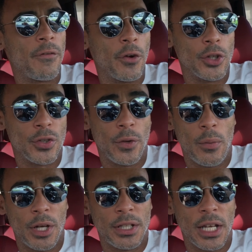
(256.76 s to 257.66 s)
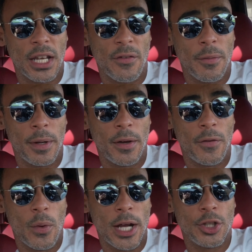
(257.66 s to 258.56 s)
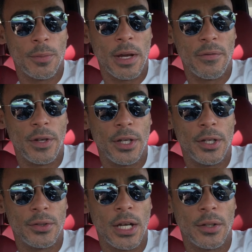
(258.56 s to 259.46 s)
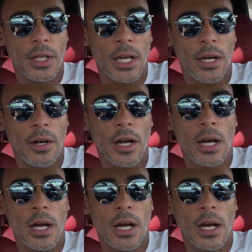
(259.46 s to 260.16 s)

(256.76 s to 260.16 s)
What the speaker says: First of all, I want to thank everybody for watching my videos out there.